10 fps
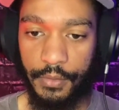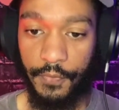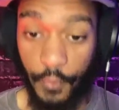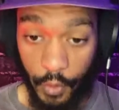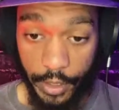
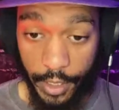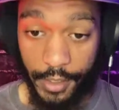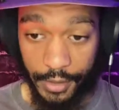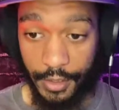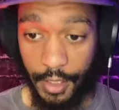4
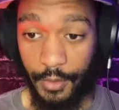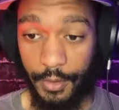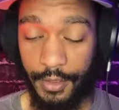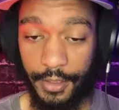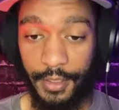years ago,
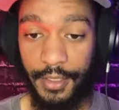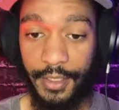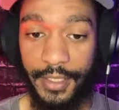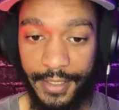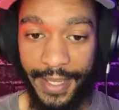
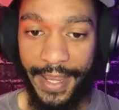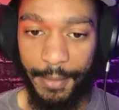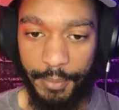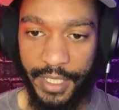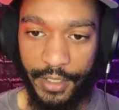he
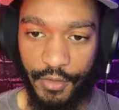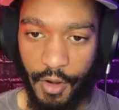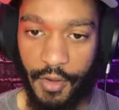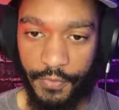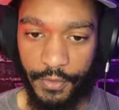can't beat
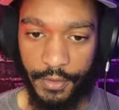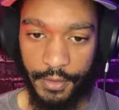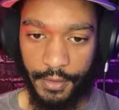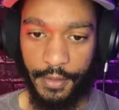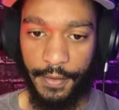Crawford.
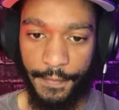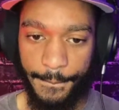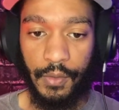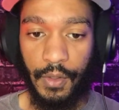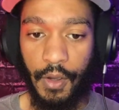
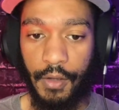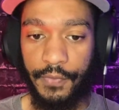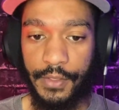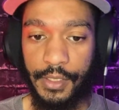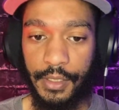On
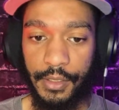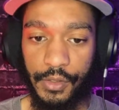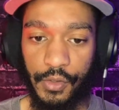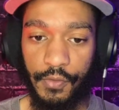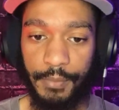offense, he the
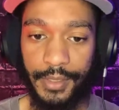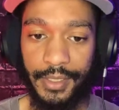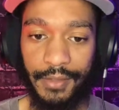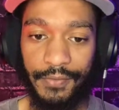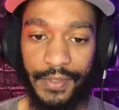truth, but
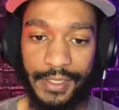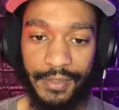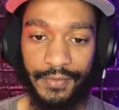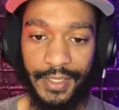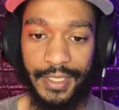
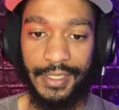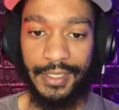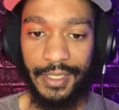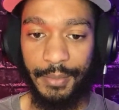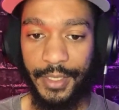defensively,
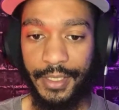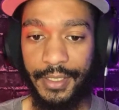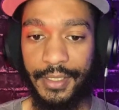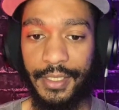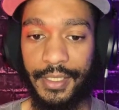he's
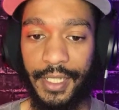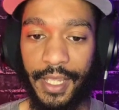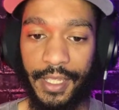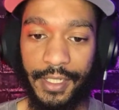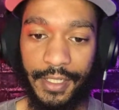limited
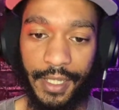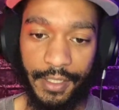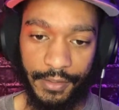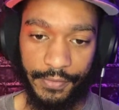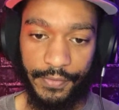
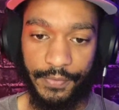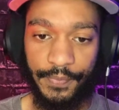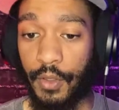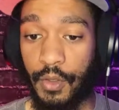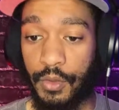AF.
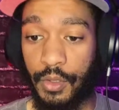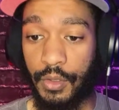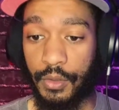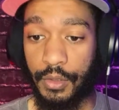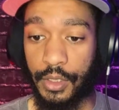Hold
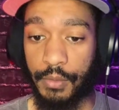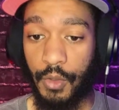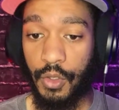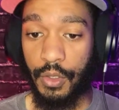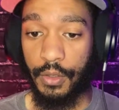on, it's
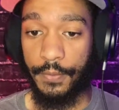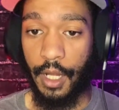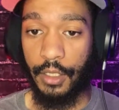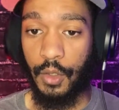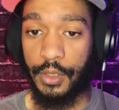more. I
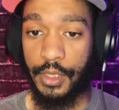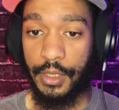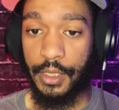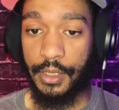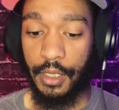go into
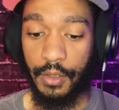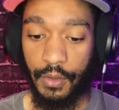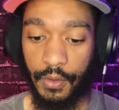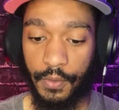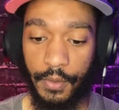detail
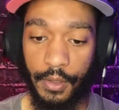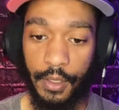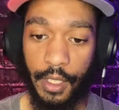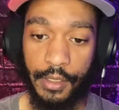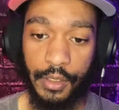
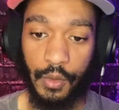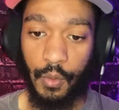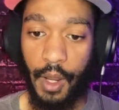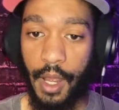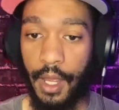as to
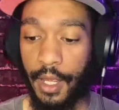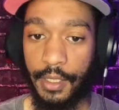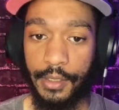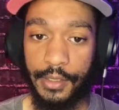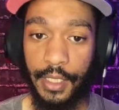
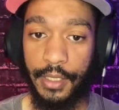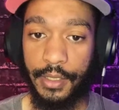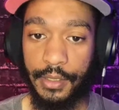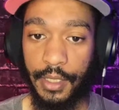why I say these